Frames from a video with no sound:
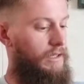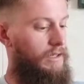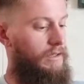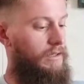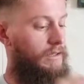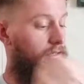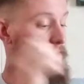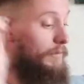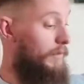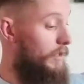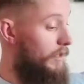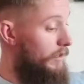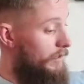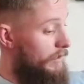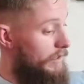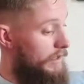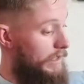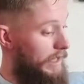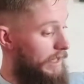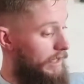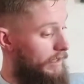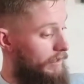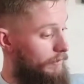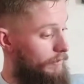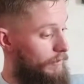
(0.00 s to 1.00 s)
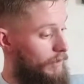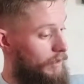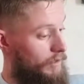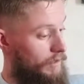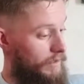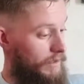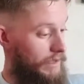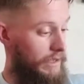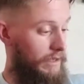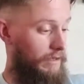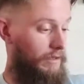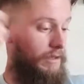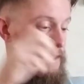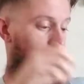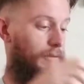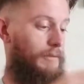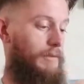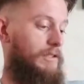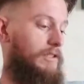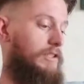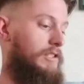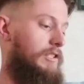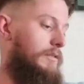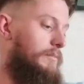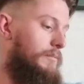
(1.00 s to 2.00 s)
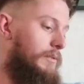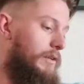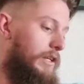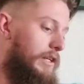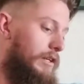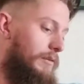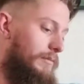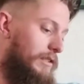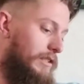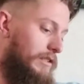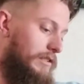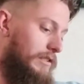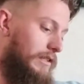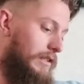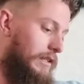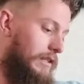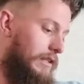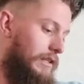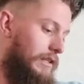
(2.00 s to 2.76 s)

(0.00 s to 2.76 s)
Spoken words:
some of your standard motorcycle helmets, cheaper helmets.